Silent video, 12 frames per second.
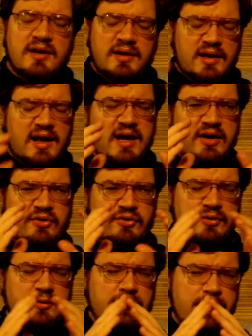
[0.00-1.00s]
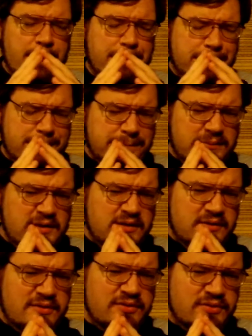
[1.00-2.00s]
And
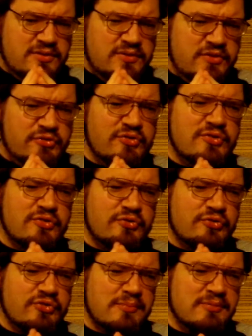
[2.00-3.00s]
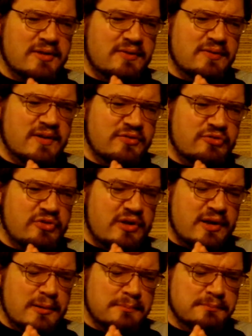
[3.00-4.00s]
this is something that
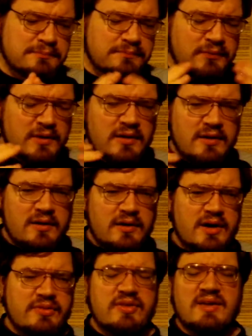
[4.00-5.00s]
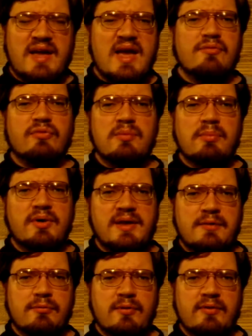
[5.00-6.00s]
I think everybody
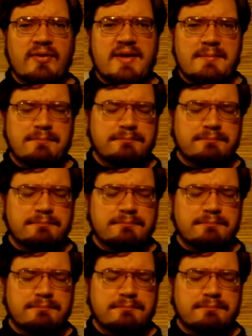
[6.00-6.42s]
really